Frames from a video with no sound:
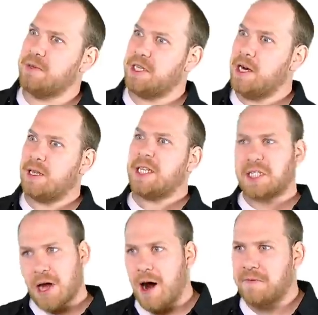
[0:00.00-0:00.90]
I was nearly
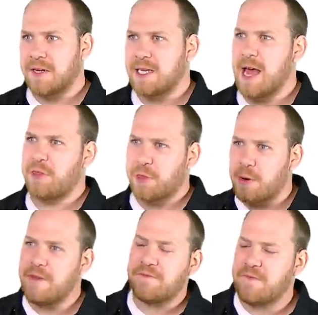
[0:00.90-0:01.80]
starved to death
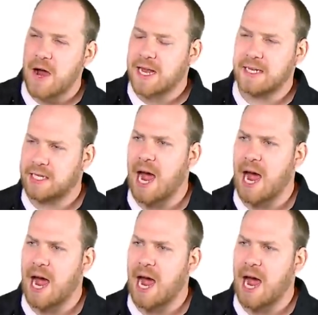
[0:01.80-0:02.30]
three fucking